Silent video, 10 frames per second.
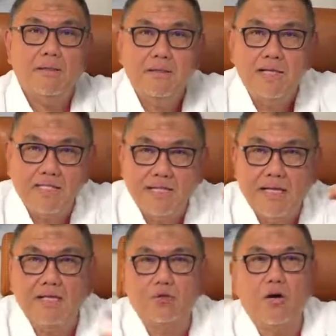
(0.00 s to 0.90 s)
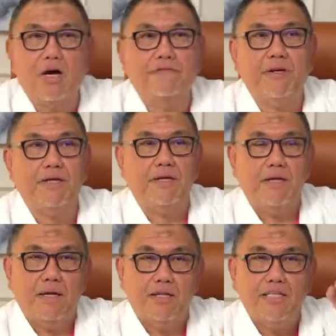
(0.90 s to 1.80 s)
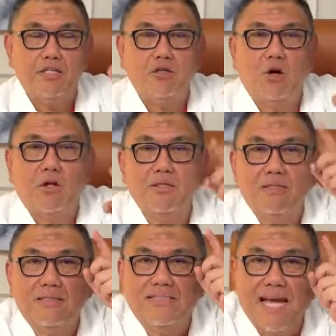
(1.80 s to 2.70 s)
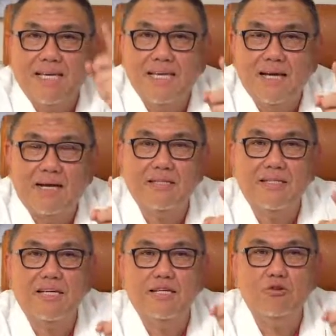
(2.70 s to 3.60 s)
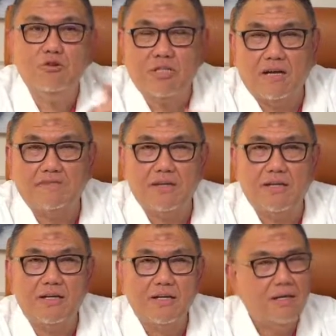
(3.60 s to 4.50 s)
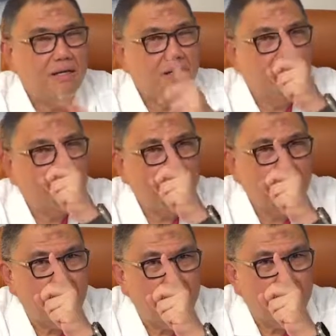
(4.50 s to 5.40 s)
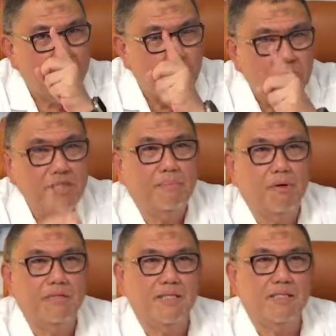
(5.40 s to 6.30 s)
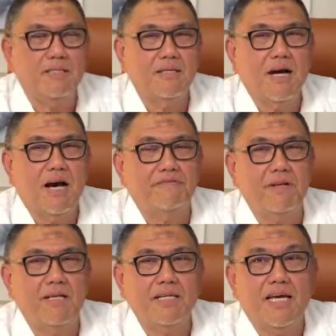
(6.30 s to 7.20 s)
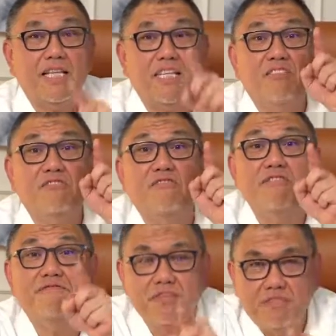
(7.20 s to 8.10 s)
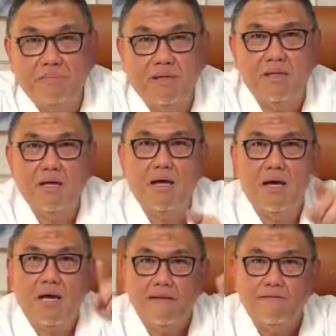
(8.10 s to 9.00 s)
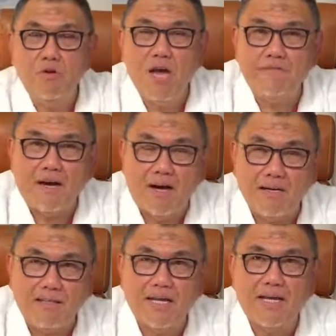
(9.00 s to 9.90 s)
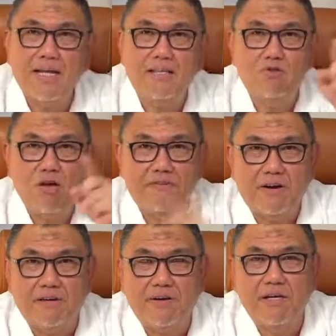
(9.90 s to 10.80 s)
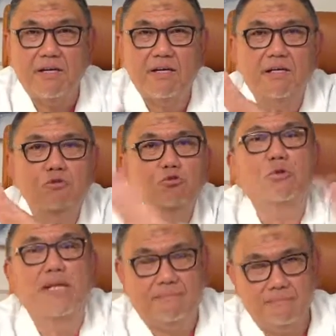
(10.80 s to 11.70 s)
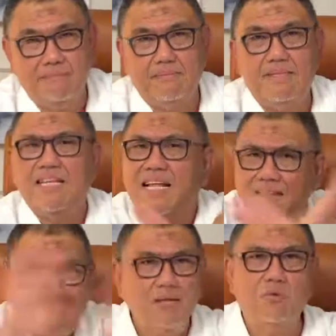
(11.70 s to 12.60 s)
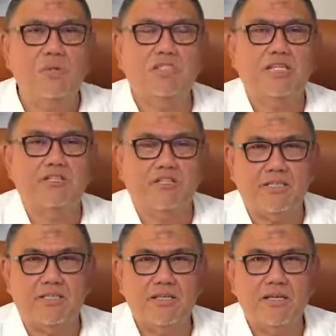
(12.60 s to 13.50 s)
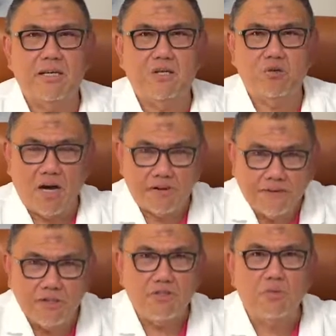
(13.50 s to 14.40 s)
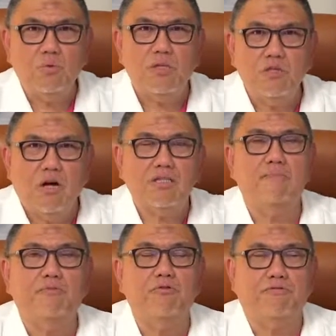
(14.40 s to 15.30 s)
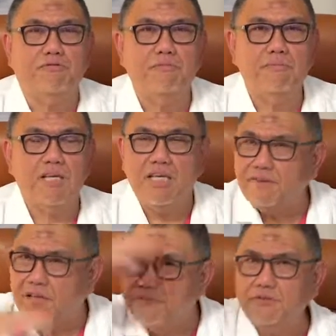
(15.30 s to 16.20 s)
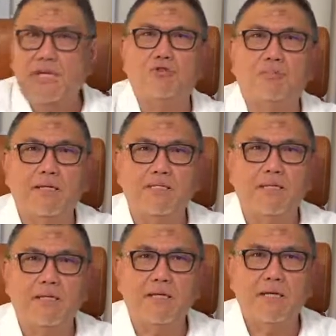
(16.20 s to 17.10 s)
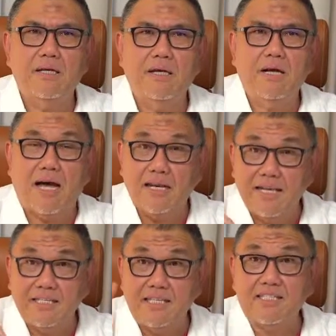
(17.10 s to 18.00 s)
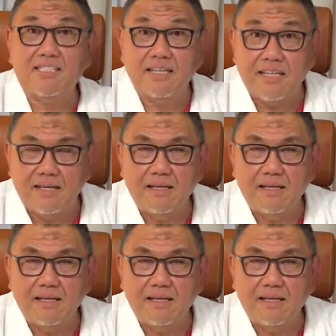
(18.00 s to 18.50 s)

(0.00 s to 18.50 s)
this can lead to heart failure. This is called tachycardia-induced heart failure. The beauty about this heart failure is that it is reversible. If you have a heart attack and you have heart failure, too late. Nothing will change this. Your heart function will not improve, even after angioplasty, unless it's stunning.